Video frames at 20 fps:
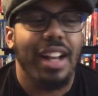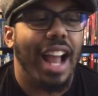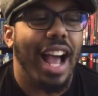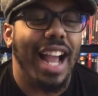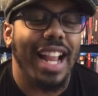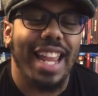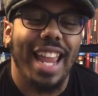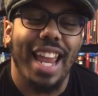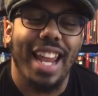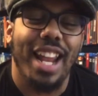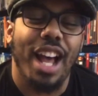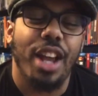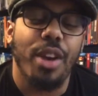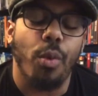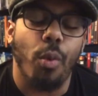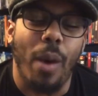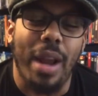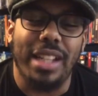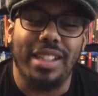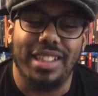I cannot
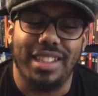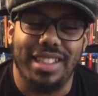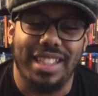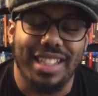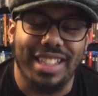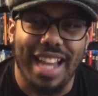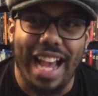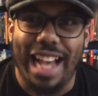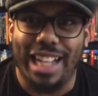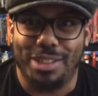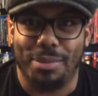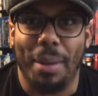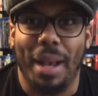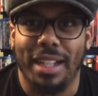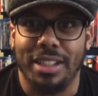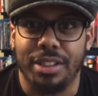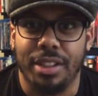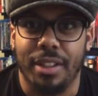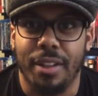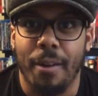wait to see
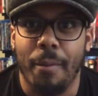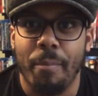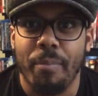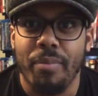Taskmaster.